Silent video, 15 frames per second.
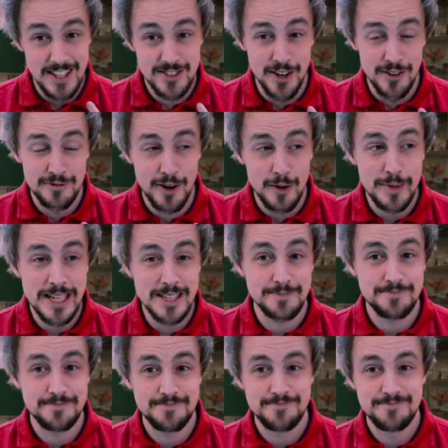Don't vomit.
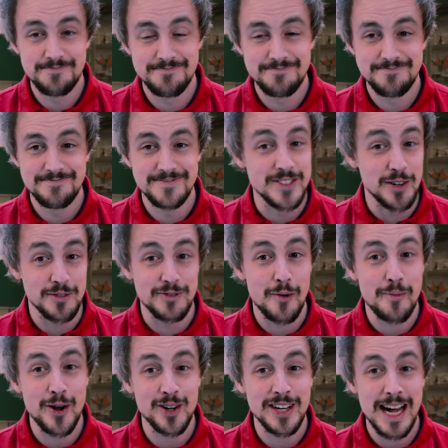Don't
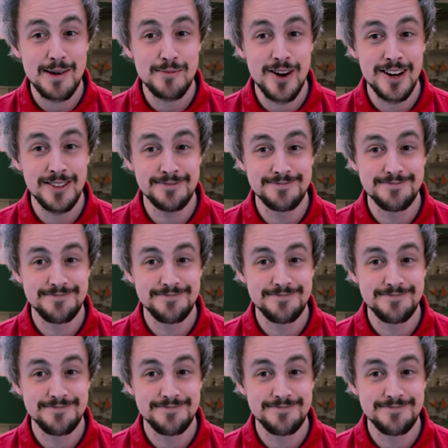vomit on camera.